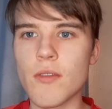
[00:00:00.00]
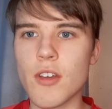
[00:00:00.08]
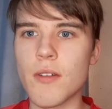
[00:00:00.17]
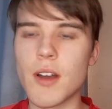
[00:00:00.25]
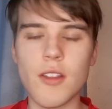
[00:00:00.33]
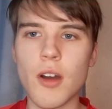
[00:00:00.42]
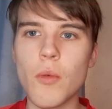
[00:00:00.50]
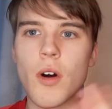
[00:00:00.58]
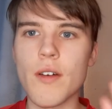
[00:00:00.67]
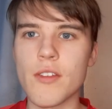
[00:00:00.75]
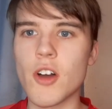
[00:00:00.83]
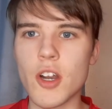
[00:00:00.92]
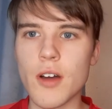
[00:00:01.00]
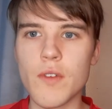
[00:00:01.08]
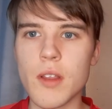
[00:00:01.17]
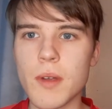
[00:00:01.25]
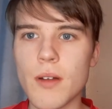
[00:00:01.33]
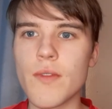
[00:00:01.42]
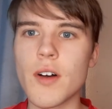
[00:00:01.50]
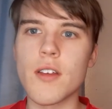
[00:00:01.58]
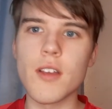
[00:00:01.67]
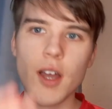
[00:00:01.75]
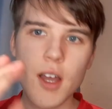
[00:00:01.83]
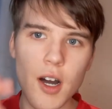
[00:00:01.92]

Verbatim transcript: Sorry, I don't know why I started off with the middle first.